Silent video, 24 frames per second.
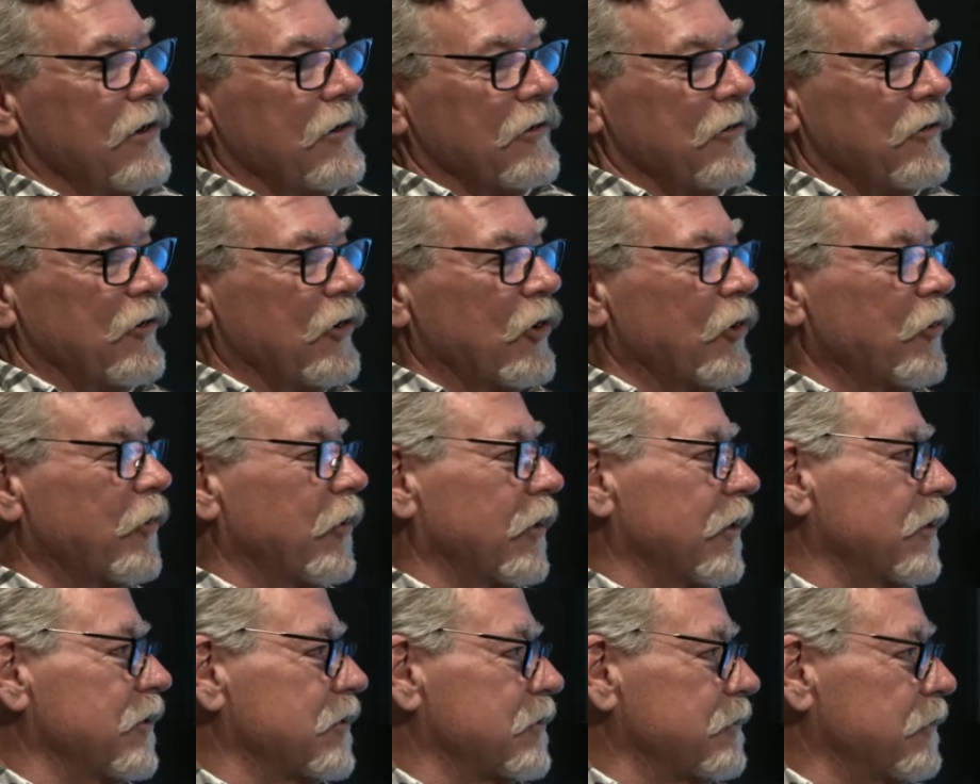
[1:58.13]

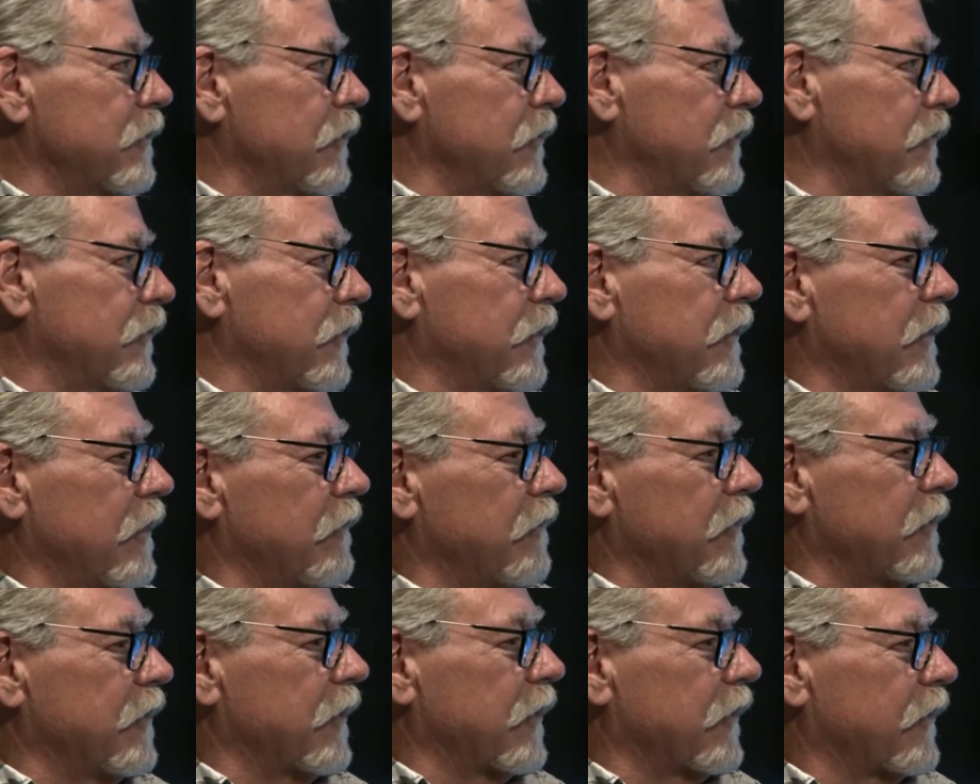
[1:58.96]
Nobody's moving,
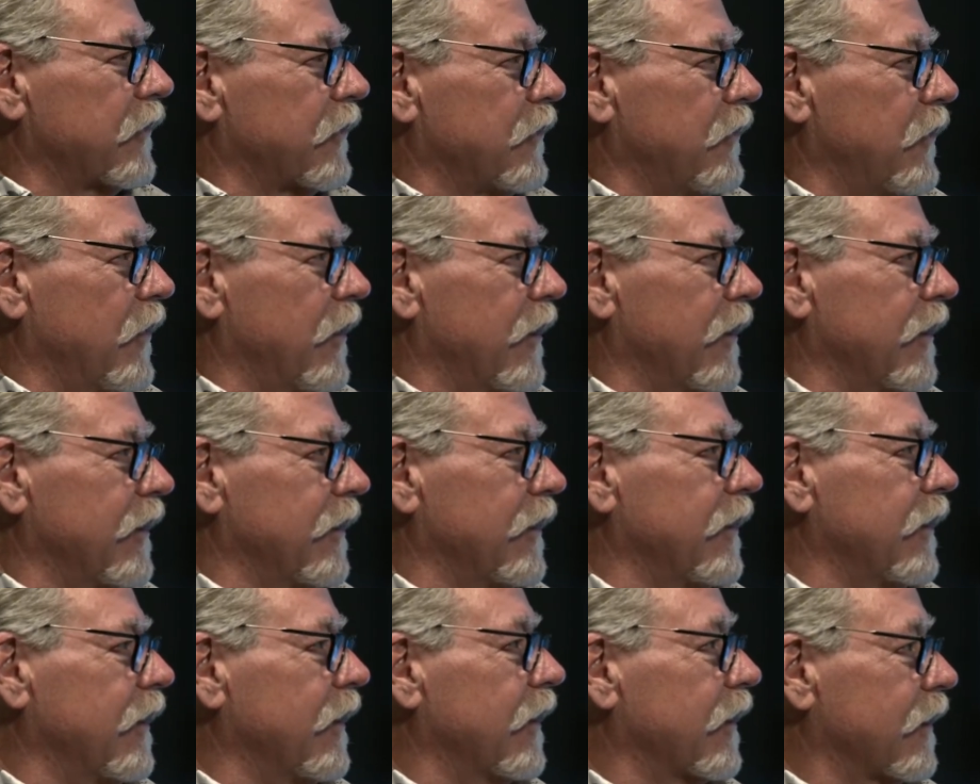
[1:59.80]
everything's
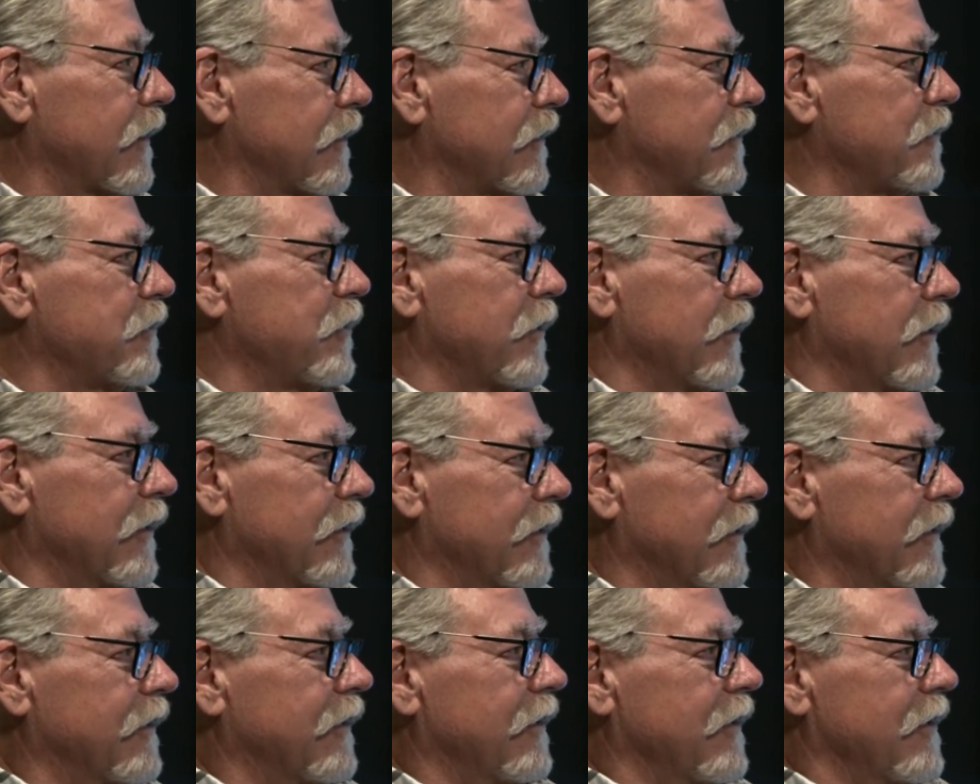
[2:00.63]
quiet, and I get to
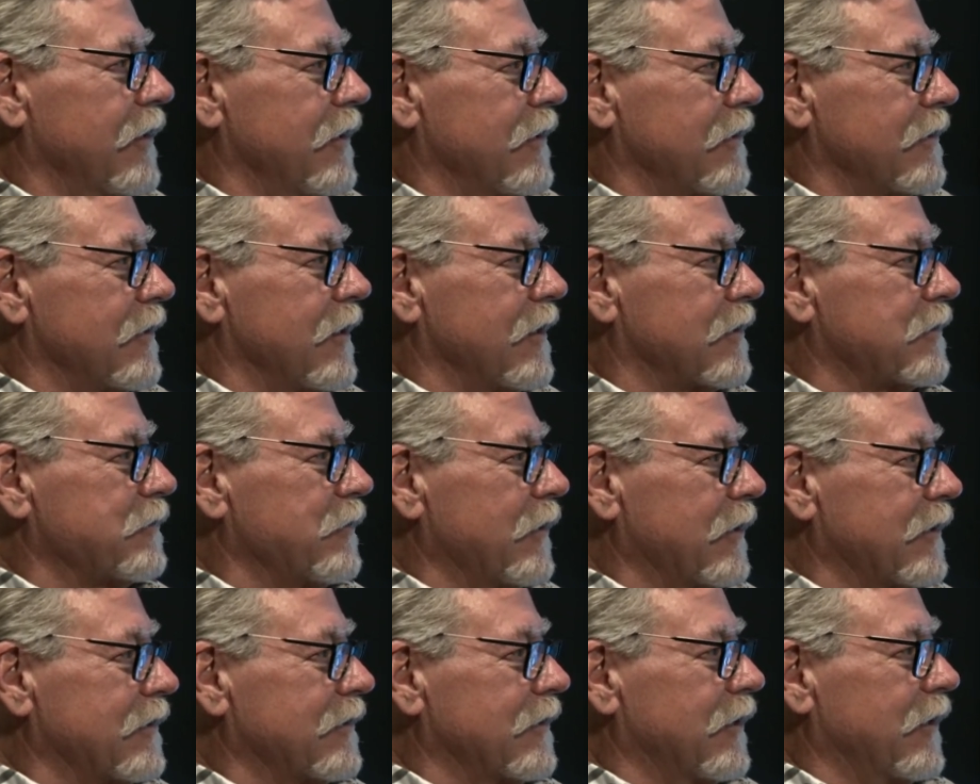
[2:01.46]
paint. That's
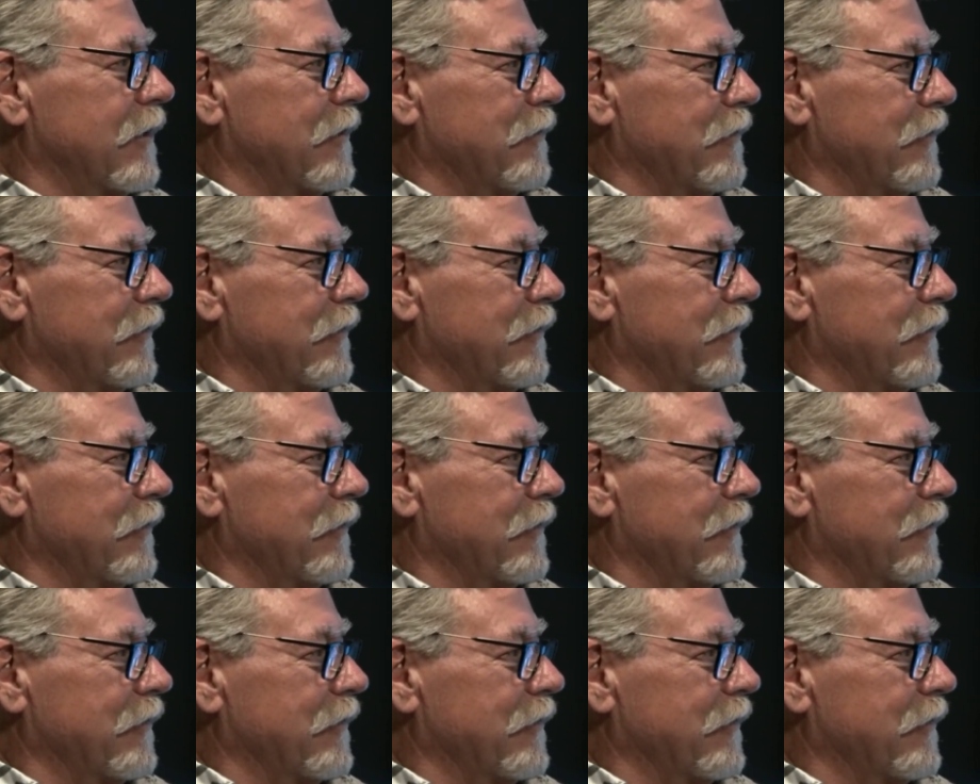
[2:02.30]
my time.